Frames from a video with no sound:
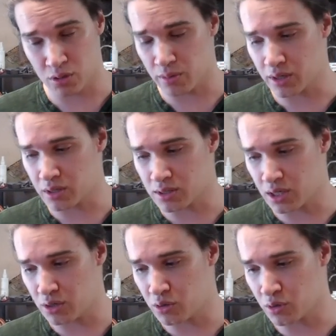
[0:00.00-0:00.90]
as we
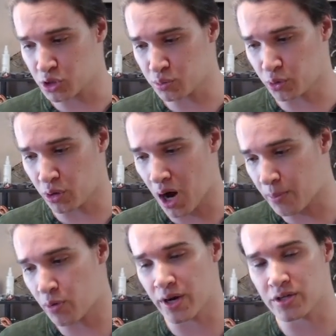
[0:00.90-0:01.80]
continue to explore
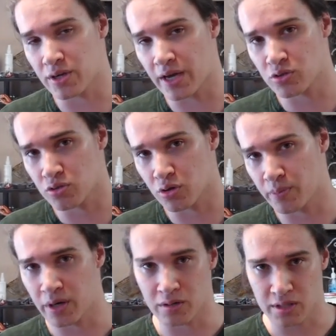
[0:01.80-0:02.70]
Operation
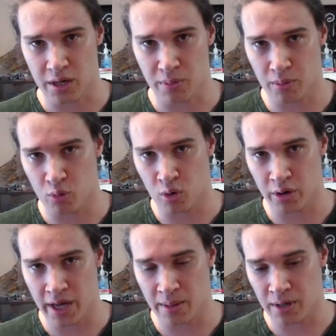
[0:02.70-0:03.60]
Icestorm here at Santa Barbara
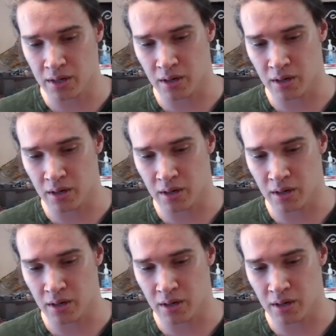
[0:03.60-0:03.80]
Wargaming.